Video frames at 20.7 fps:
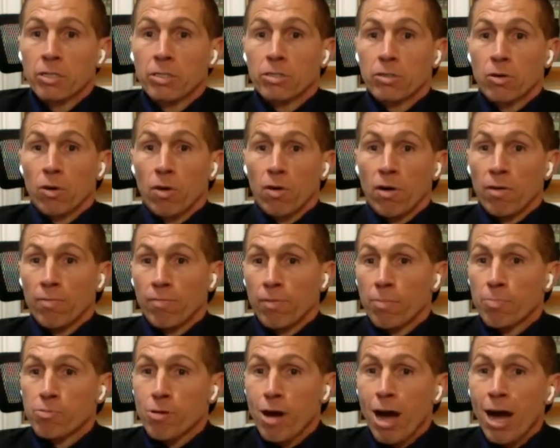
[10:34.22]
So of
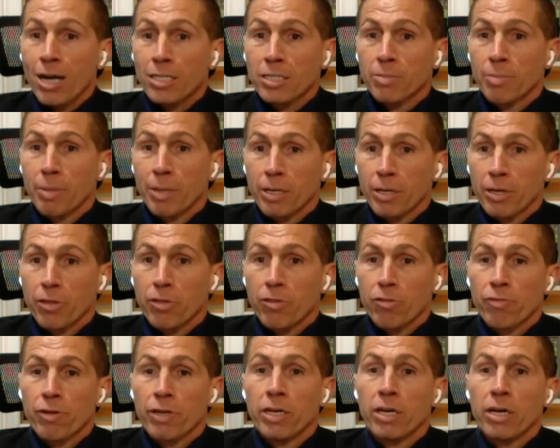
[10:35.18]
approximately
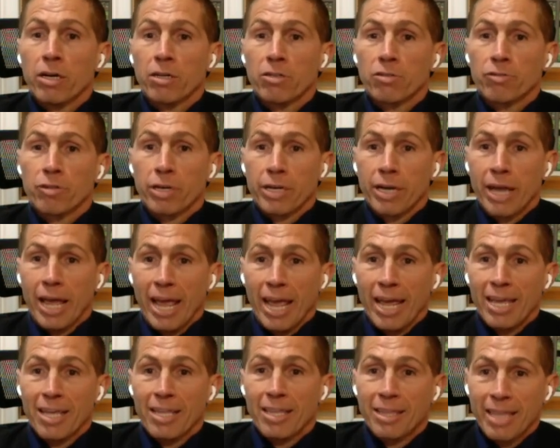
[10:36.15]

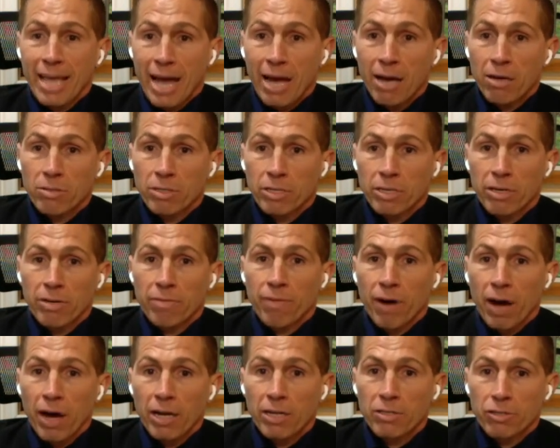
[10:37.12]
308,000
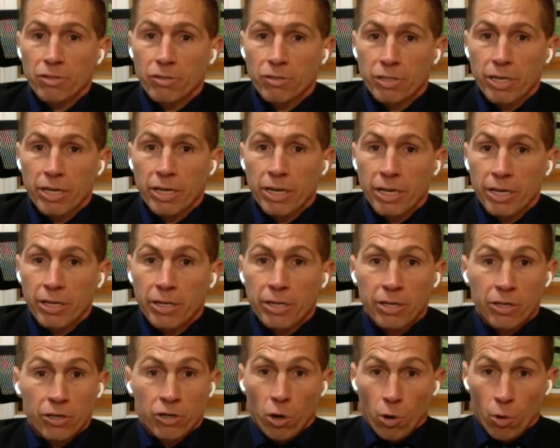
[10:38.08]
advisors
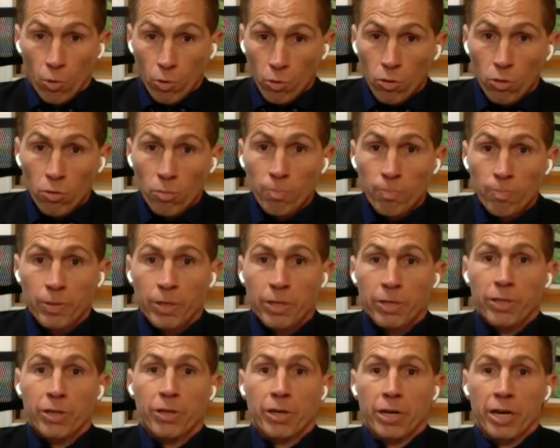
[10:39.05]
in total
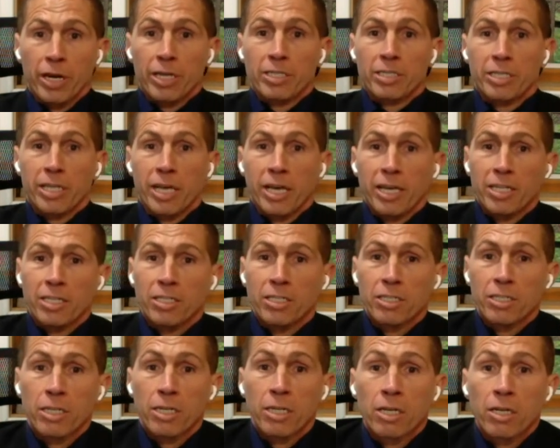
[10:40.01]
in the United States,
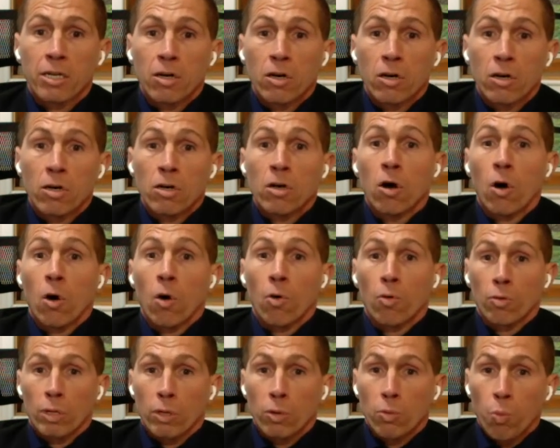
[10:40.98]

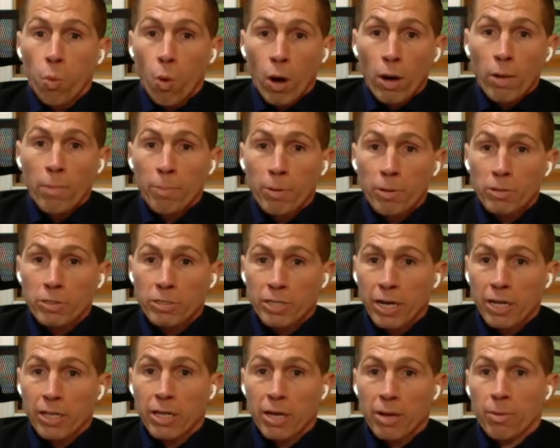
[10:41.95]
only
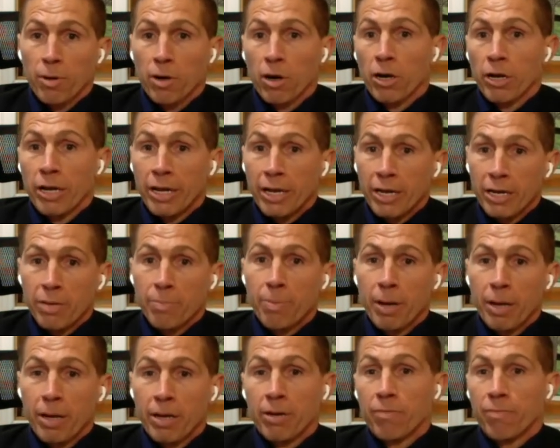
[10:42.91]
1% of them are
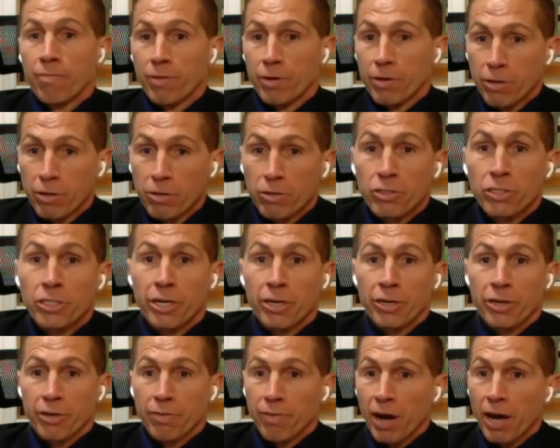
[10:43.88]
independent
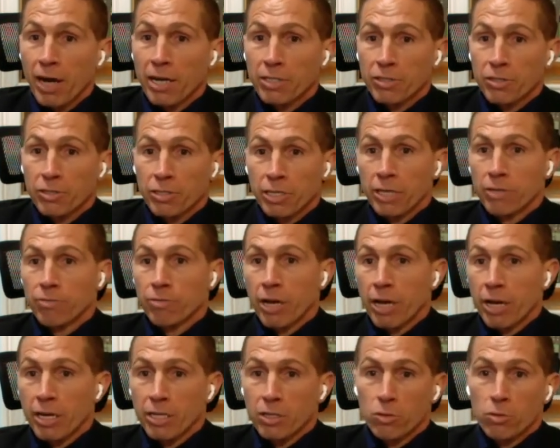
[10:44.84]
fiduciary advisors. And
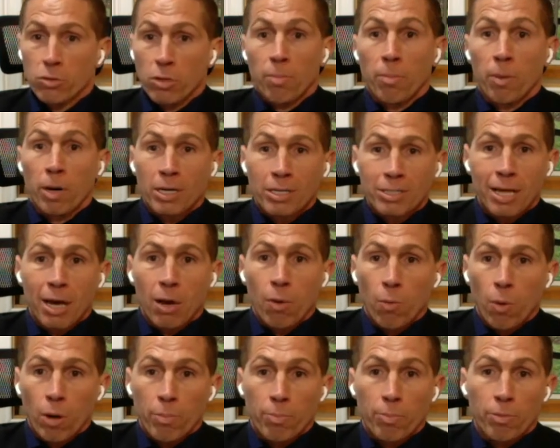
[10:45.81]
Randy's amongst that
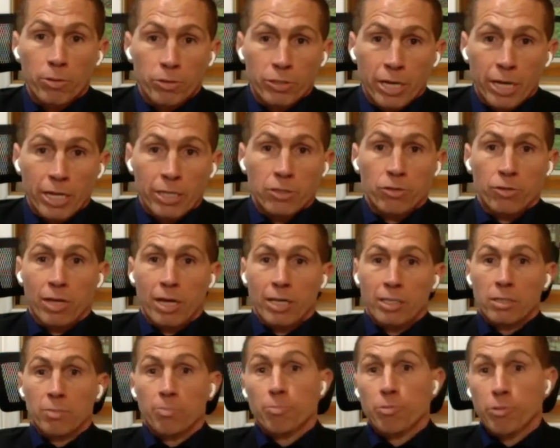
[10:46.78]
1%. So
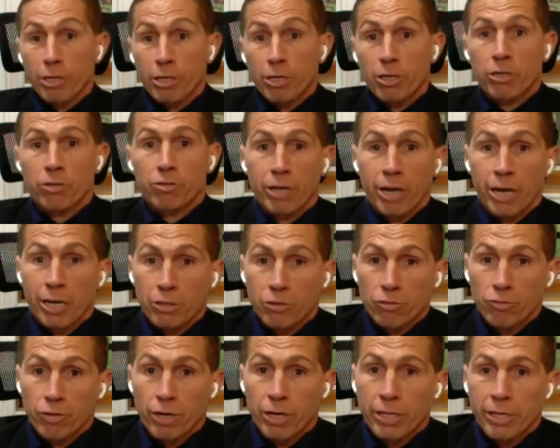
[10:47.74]
that's a pretty good
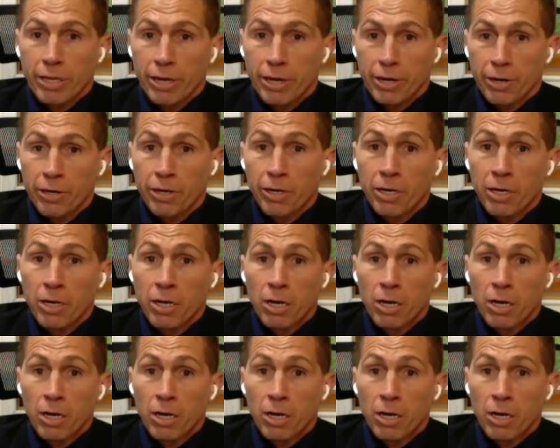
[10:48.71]
credential right there.